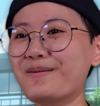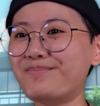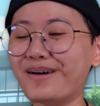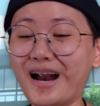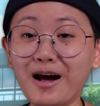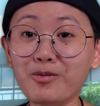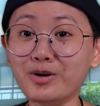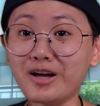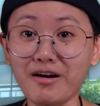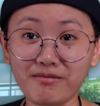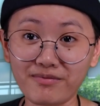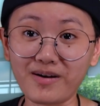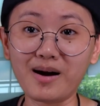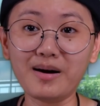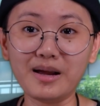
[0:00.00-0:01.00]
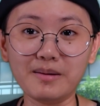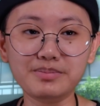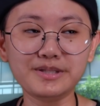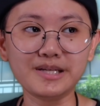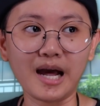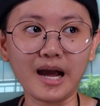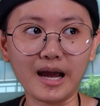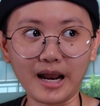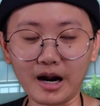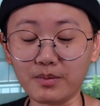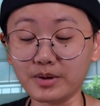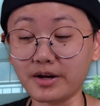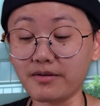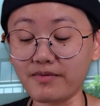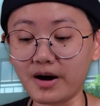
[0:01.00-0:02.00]
But I would get very upset and I
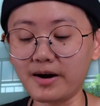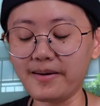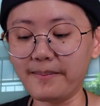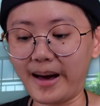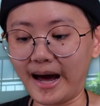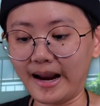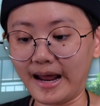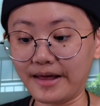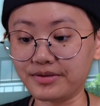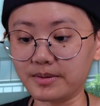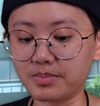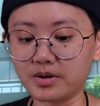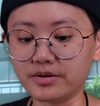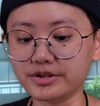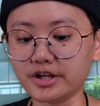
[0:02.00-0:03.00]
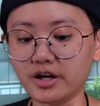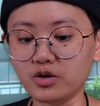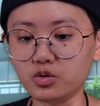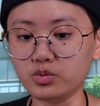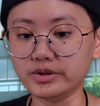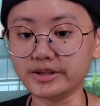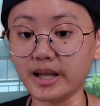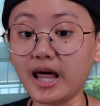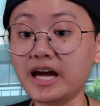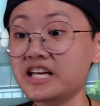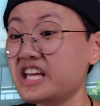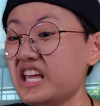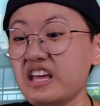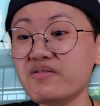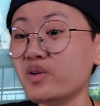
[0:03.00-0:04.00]
would get very mad at the person who's late,
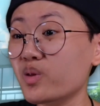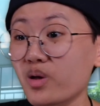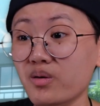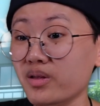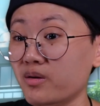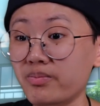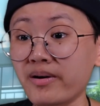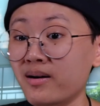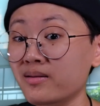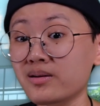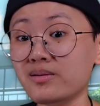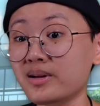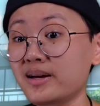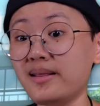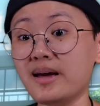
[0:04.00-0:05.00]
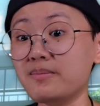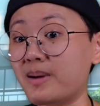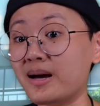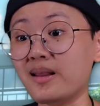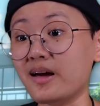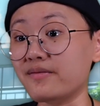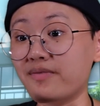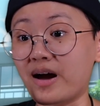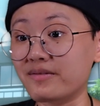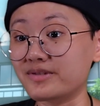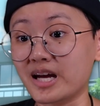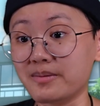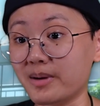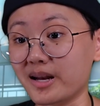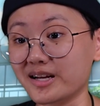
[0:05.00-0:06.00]
even though they're probably only late by like
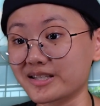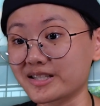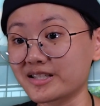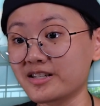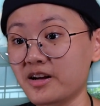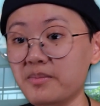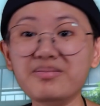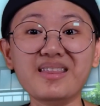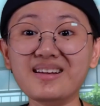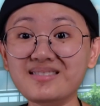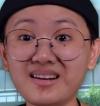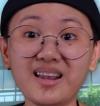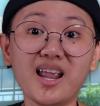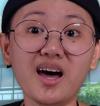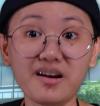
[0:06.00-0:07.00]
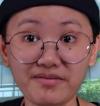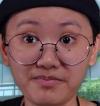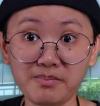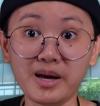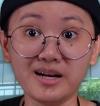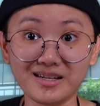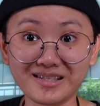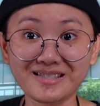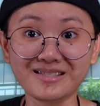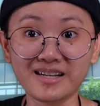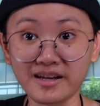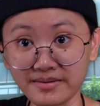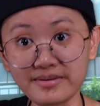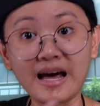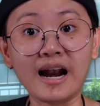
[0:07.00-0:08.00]
5-10 minutes. But that's a lot of minutes
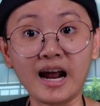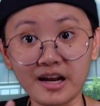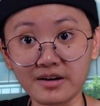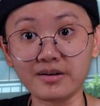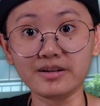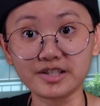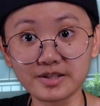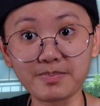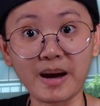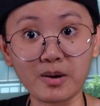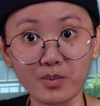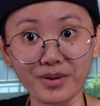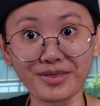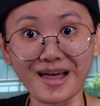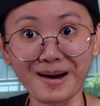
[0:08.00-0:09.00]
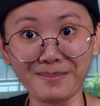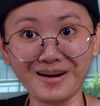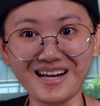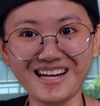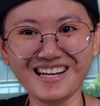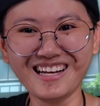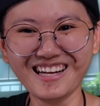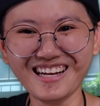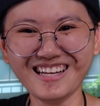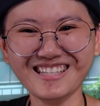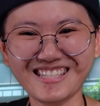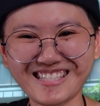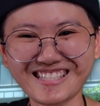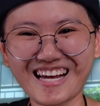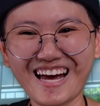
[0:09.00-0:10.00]
that I could have spent with them
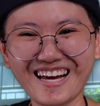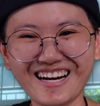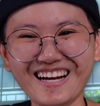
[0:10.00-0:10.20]
instead,